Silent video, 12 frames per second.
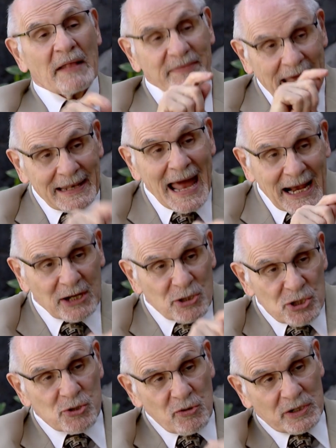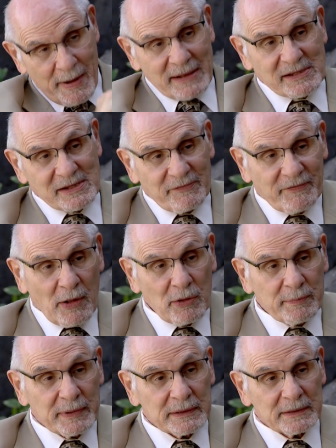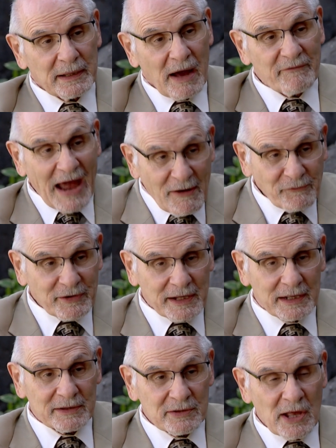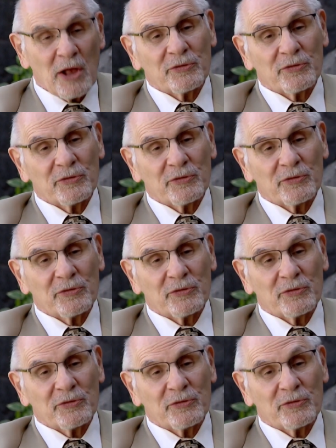They're not concerned about the development of Africans.